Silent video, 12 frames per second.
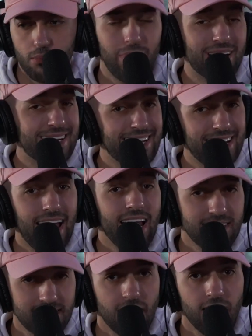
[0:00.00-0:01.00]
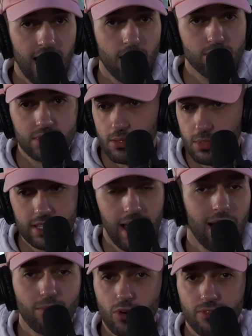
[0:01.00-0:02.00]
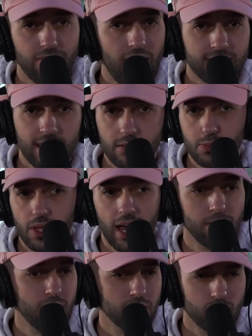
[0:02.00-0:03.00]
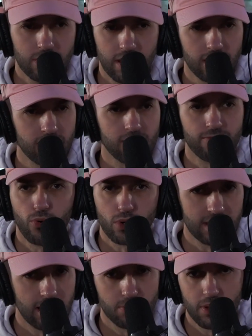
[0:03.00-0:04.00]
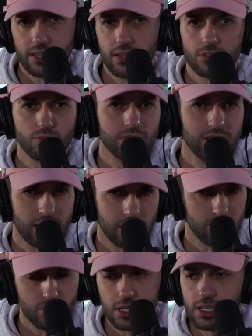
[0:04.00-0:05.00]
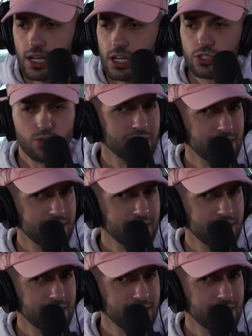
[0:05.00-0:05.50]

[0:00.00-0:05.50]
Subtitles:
But he did sell albums. I mean, the album went five times platinum. The other one, I think, four times platinum. The other one did like three. So he